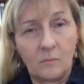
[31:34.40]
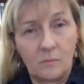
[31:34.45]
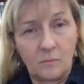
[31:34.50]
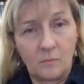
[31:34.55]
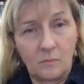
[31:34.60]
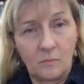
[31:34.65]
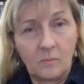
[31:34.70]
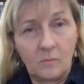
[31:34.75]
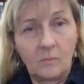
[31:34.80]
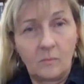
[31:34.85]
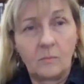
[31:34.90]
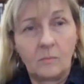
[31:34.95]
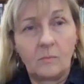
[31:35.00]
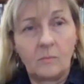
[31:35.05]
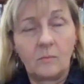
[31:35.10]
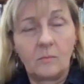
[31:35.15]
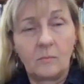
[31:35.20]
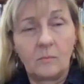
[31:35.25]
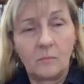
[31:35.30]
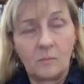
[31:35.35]

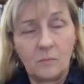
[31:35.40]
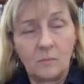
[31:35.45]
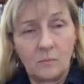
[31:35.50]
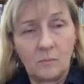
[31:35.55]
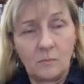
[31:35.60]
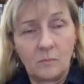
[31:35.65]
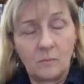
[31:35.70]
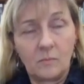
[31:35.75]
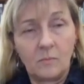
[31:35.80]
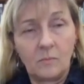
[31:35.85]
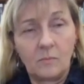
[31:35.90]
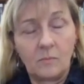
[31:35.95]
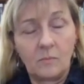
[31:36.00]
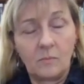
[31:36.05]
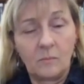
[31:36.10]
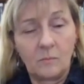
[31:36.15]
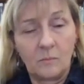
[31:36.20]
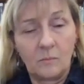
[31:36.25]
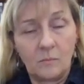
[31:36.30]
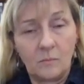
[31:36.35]

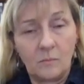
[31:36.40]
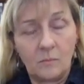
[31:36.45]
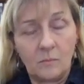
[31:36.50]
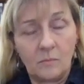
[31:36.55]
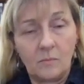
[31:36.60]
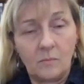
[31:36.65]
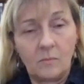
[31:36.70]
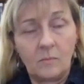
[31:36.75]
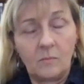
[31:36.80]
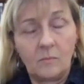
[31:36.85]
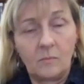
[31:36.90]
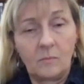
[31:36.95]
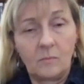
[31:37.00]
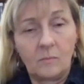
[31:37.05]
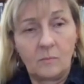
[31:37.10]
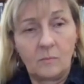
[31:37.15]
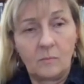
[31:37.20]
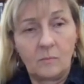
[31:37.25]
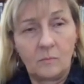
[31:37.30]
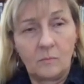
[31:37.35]

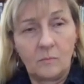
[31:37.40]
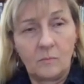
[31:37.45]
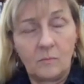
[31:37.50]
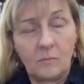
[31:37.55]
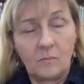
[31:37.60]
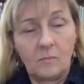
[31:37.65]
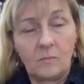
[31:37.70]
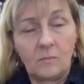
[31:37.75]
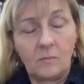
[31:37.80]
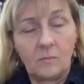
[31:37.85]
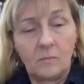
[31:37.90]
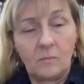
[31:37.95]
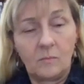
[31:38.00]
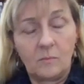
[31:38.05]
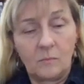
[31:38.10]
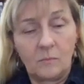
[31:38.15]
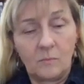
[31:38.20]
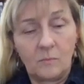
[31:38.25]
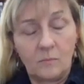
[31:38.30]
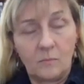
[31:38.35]

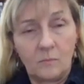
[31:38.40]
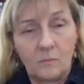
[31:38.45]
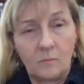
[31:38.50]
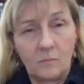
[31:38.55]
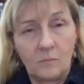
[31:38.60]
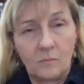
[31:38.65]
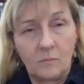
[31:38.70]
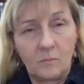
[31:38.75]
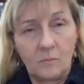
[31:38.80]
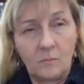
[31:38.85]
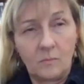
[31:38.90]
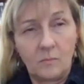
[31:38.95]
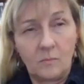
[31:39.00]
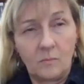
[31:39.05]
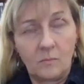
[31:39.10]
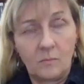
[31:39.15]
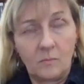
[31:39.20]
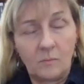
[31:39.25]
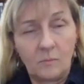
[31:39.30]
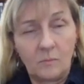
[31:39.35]

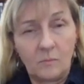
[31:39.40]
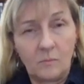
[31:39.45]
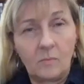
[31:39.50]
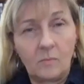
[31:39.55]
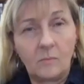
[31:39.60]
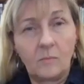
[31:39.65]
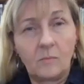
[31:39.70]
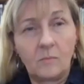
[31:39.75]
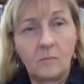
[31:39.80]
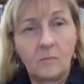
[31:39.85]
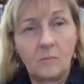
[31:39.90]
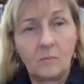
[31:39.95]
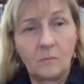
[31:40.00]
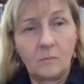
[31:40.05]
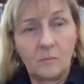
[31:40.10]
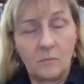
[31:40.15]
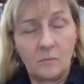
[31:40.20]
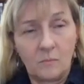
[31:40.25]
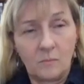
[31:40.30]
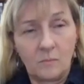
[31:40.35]

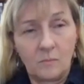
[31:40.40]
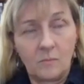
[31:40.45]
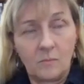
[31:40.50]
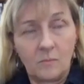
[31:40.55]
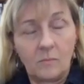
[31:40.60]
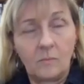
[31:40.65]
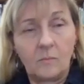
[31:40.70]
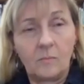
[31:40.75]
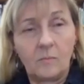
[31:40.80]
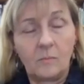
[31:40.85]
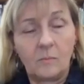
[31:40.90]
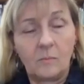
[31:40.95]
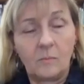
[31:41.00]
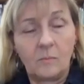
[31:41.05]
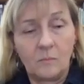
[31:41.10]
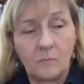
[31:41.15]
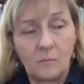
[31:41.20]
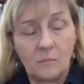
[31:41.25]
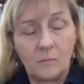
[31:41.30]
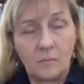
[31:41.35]

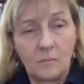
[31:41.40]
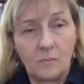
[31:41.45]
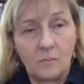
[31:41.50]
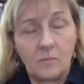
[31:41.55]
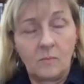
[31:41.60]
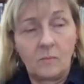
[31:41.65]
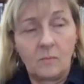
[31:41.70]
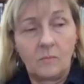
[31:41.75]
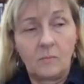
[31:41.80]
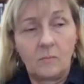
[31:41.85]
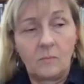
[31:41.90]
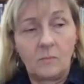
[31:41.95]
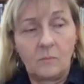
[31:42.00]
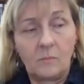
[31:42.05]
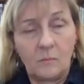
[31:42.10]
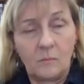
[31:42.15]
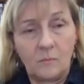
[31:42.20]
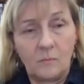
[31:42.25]
(silent)